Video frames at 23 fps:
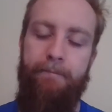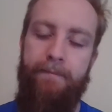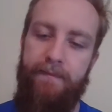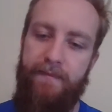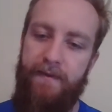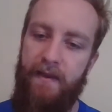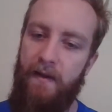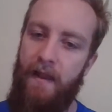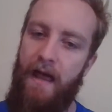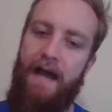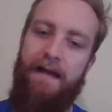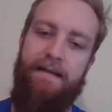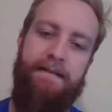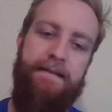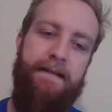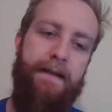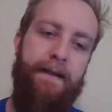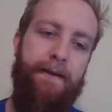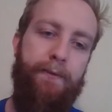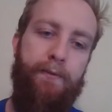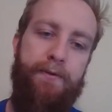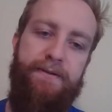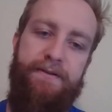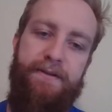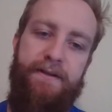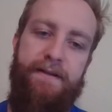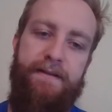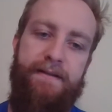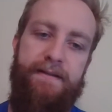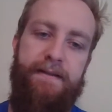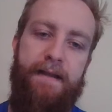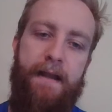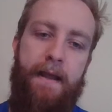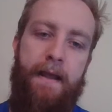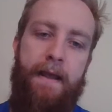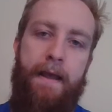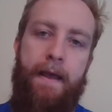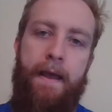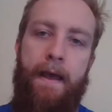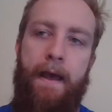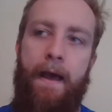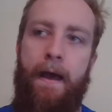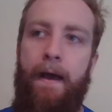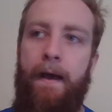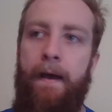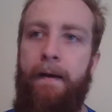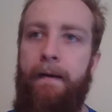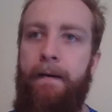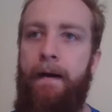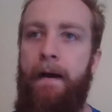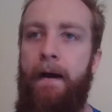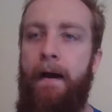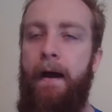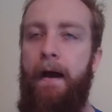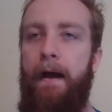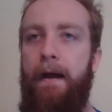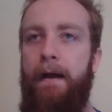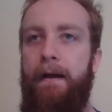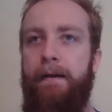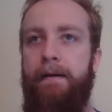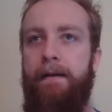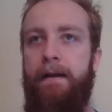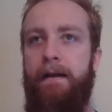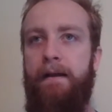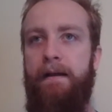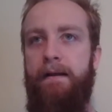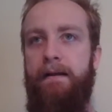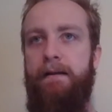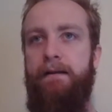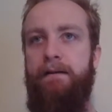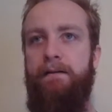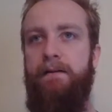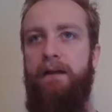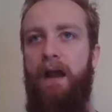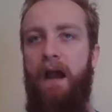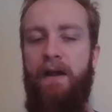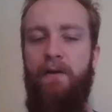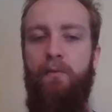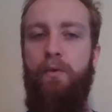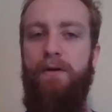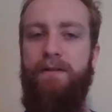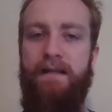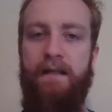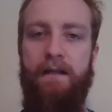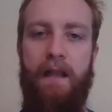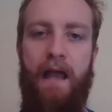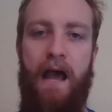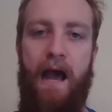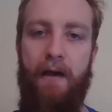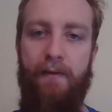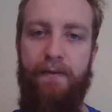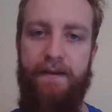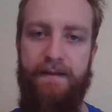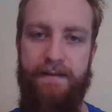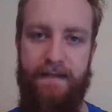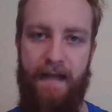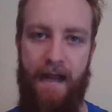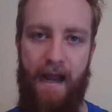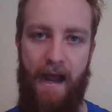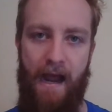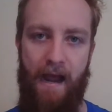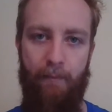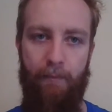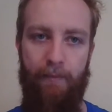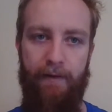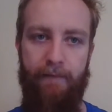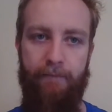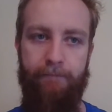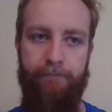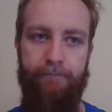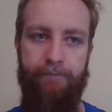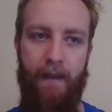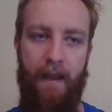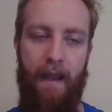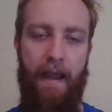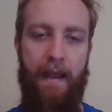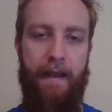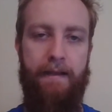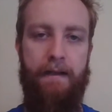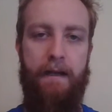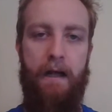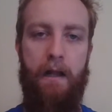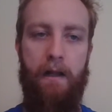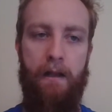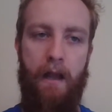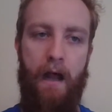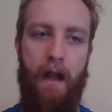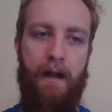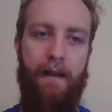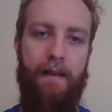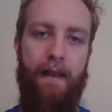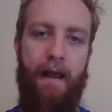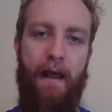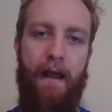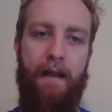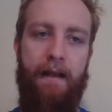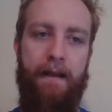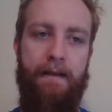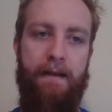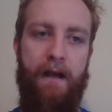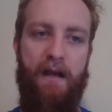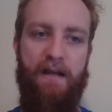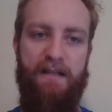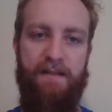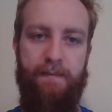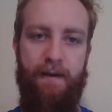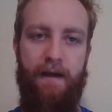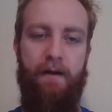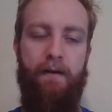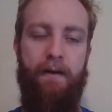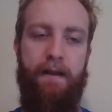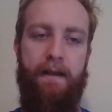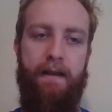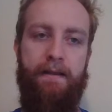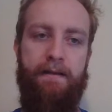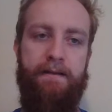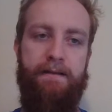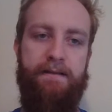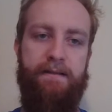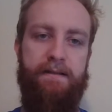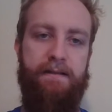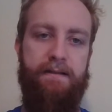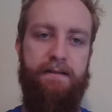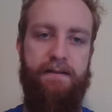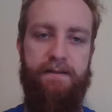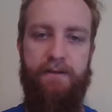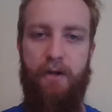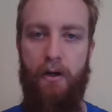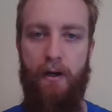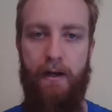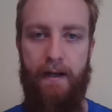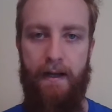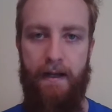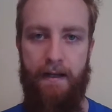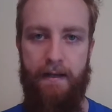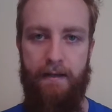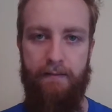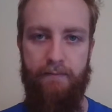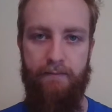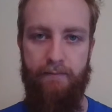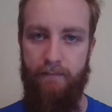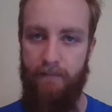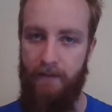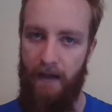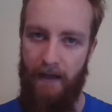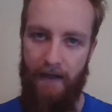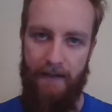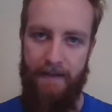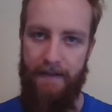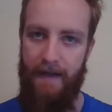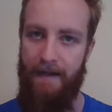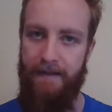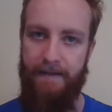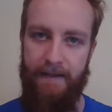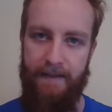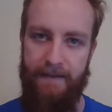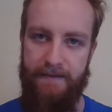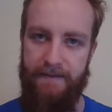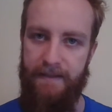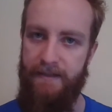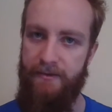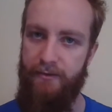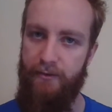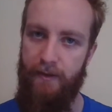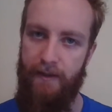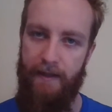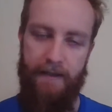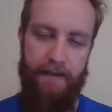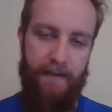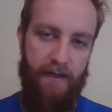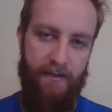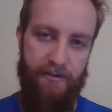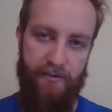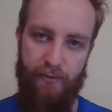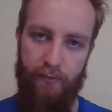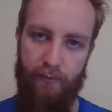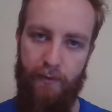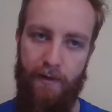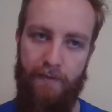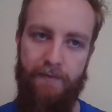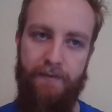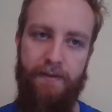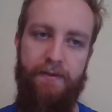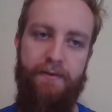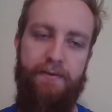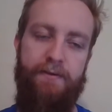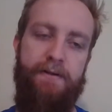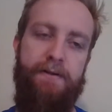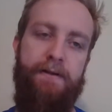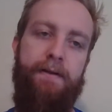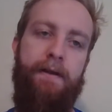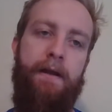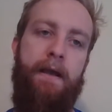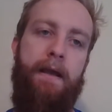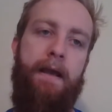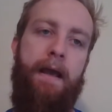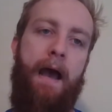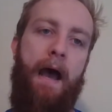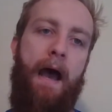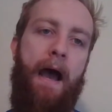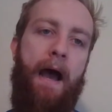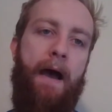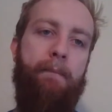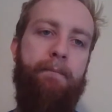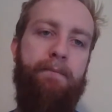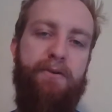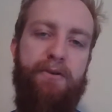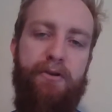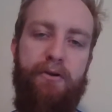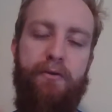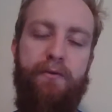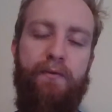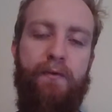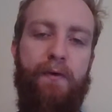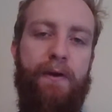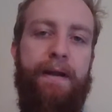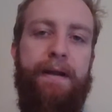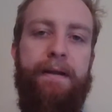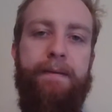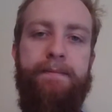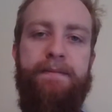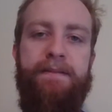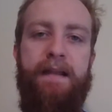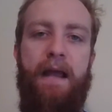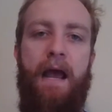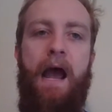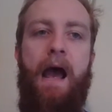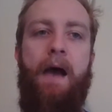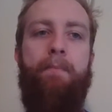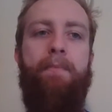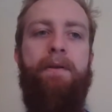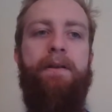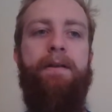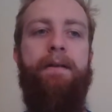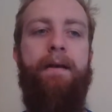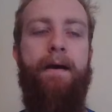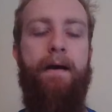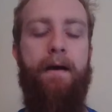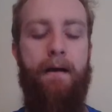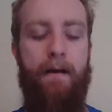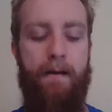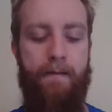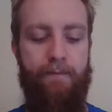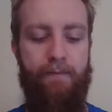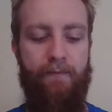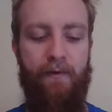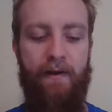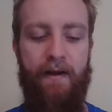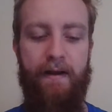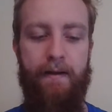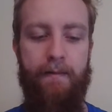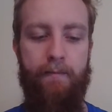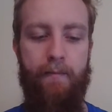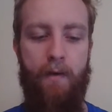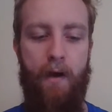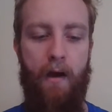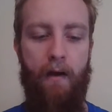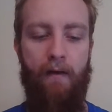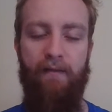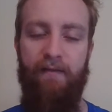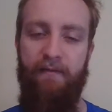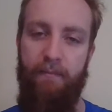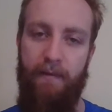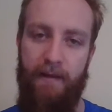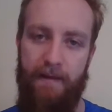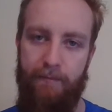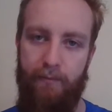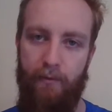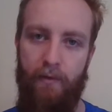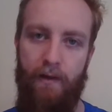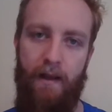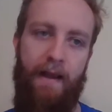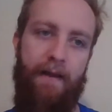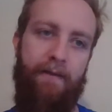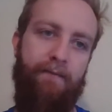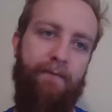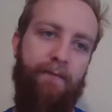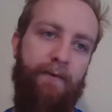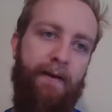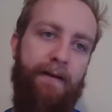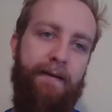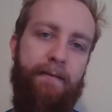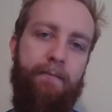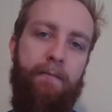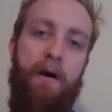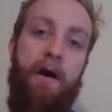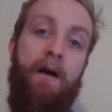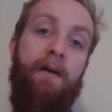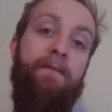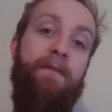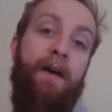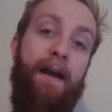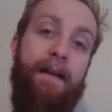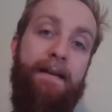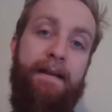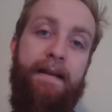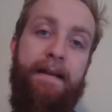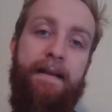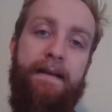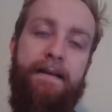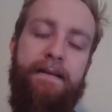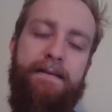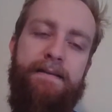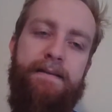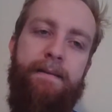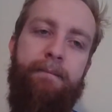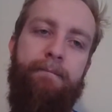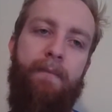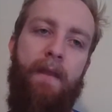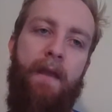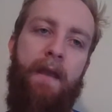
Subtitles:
The last thing was just kind of what's allowed this to happen. And a lot of that he talks about is started kind of 19th century, Industrial Revolution, two freedoms that happened, freedom of people and freedom of ideas.